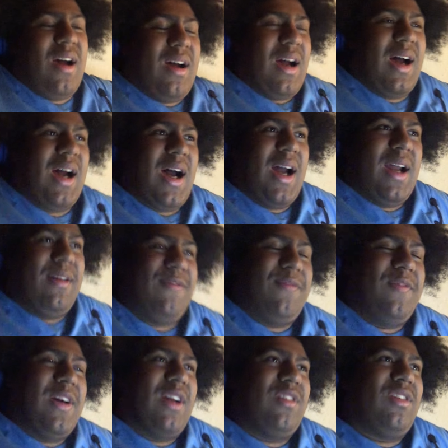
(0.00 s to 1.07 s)
I
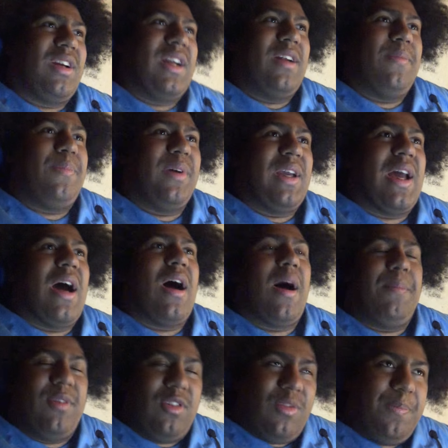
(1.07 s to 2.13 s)
managed to get it. But yeah, I'm
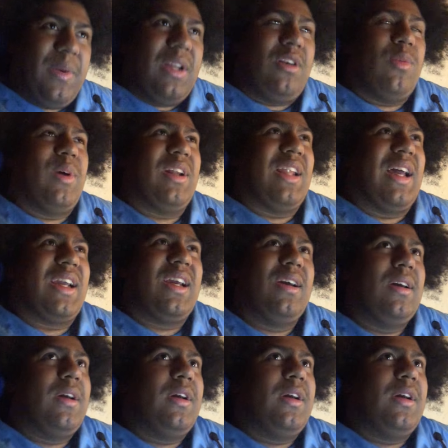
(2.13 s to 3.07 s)
gonna be doing like